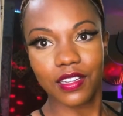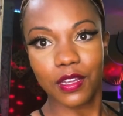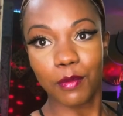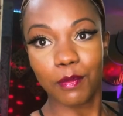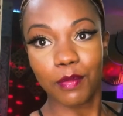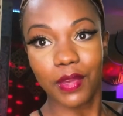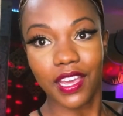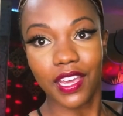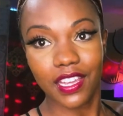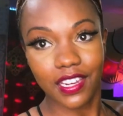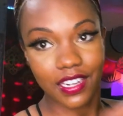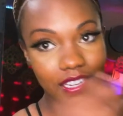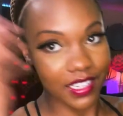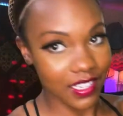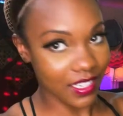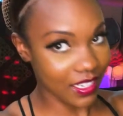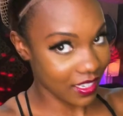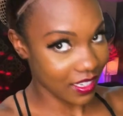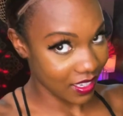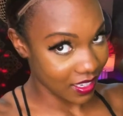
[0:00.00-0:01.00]
pin
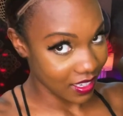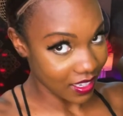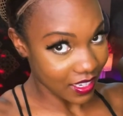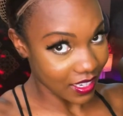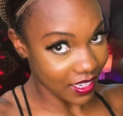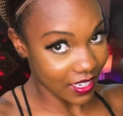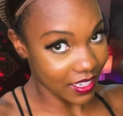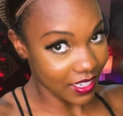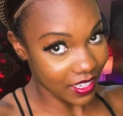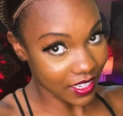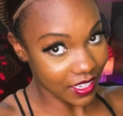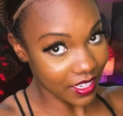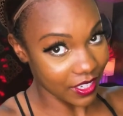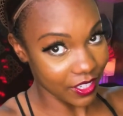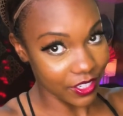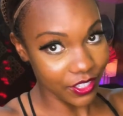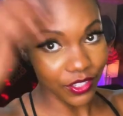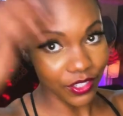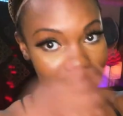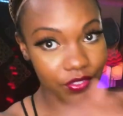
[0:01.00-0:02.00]
it in
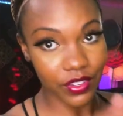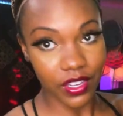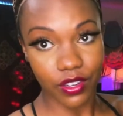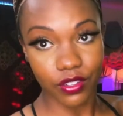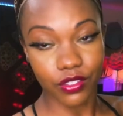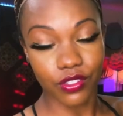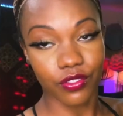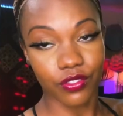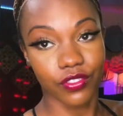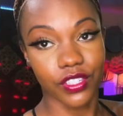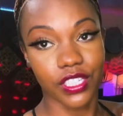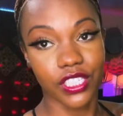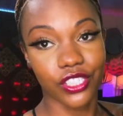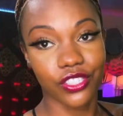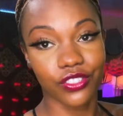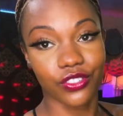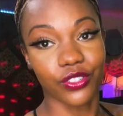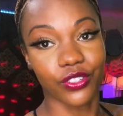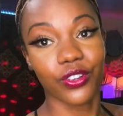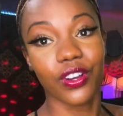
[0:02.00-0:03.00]
here. Your fingers will reach
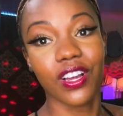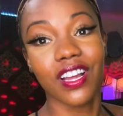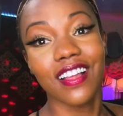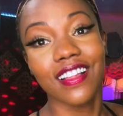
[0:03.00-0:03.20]
through.